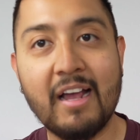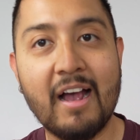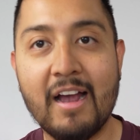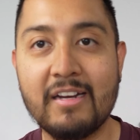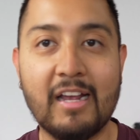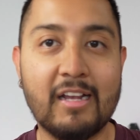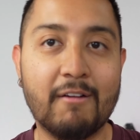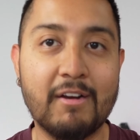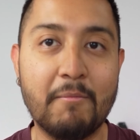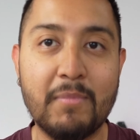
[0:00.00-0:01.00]
I have
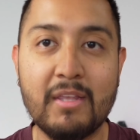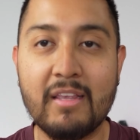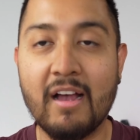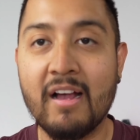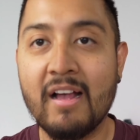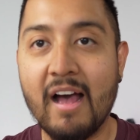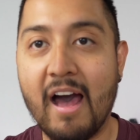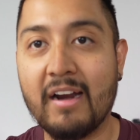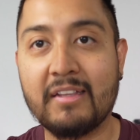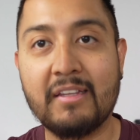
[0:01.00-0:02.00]
an NVIDIA
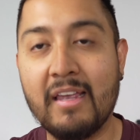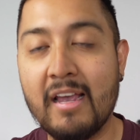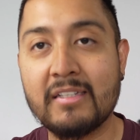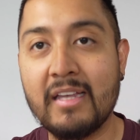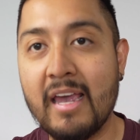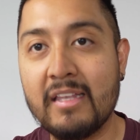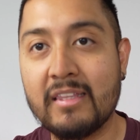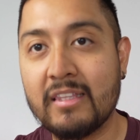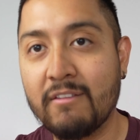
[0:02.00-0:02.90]
RTX